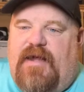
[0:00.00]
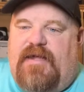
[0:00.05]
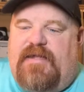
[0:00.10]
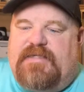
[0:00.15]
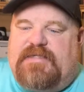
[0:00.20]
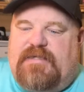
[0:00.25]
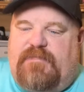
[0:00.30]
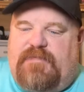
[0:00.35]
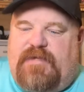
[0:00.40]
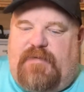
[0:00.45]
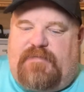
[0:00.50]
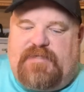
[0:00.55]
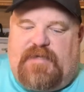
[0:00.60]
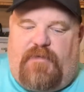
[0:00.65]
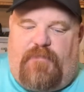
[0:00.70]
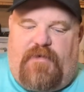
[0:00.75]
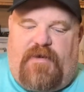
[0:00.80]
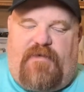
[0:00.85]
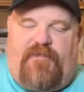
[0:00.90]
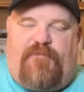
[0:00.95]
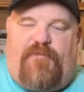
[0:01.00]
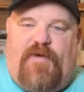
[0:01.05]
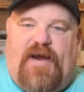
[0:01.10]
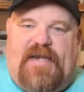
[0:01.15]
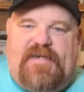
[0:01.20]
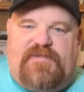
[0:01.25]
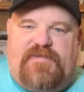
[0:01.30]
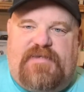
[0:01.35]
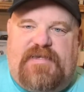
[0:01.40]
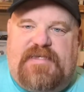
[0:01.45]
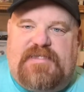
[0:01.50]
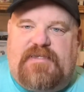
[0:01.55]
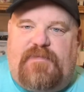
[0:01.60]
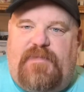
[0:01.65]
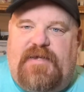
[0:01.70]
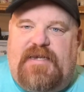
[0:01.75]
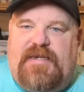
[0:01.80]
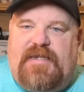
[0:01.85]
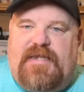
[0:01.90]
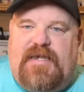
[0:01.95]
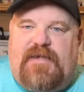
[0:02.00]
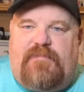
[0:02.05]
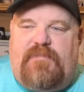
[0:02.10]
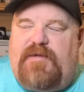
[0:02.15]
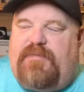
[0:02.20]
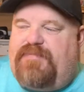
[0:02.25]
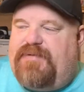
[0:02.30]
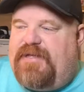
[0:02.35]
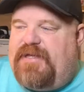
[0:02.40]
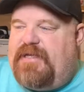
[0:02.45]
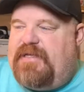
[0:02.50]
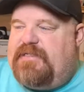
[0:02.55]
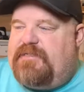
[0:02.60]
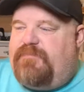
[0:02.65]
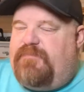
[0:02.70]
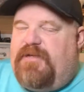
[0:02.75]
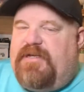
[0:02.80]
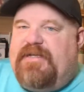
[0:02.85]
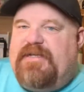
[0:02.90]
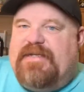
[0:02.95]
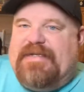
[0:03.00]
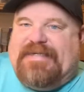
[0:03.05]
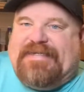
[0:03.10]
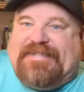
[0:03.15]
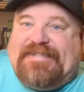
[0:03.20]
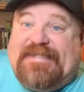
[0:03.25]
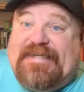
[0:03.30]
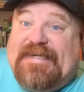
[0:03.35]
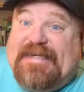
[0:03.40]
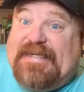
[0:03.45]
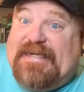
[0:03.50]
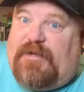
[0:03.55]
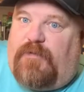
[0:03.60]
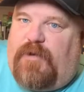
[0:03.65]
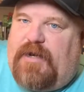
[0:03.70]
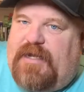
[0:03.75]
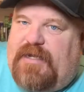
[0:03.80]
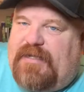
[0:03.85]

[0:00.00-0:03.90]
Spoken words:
Sometimes I wonder if fragile doesn't mean kick me please, but anyway.